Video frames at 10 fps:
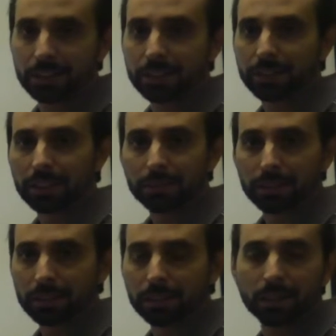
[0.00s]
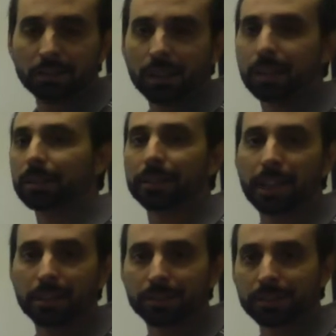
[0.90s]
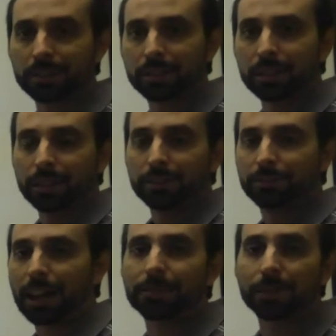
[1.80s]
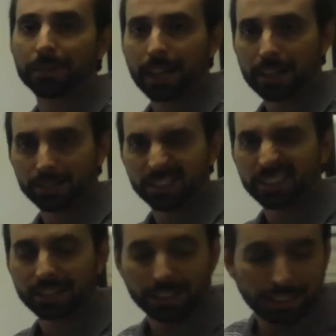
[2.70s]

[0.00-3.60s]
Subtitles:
and you get 100,000 and 500,000, things like